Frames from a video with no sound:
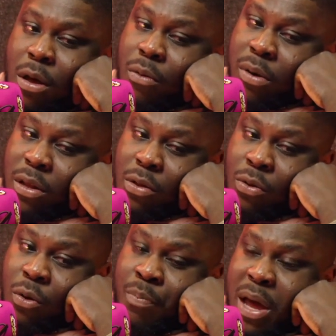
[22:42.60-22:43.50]
we need to
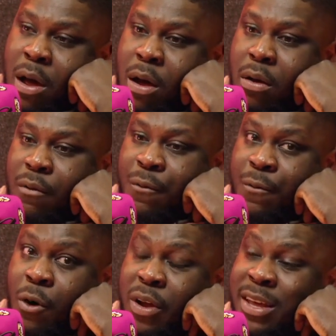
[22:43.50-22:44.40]
do better
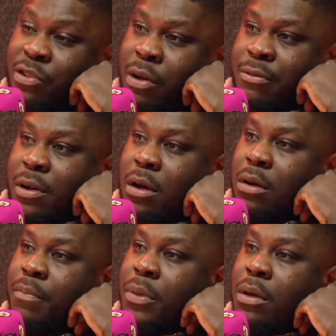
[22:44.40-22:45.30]
for each other.
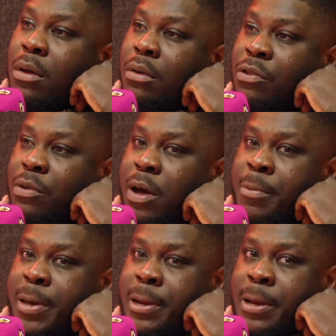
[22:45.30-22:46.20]
Do you know what
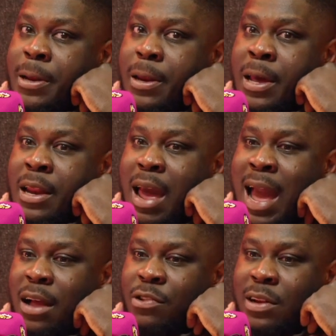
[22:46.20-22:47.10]
I mean? And
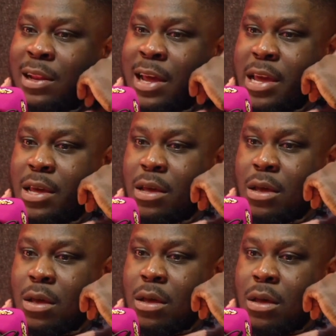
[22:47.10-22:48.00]
actually like
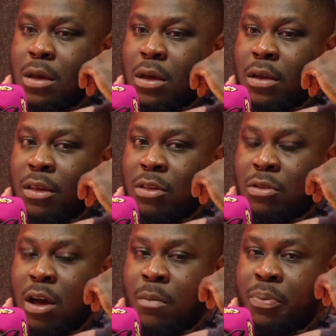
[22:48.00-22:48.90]

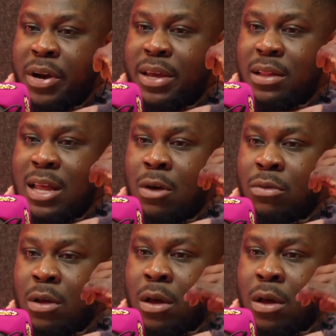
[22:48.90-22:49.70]
start breaking down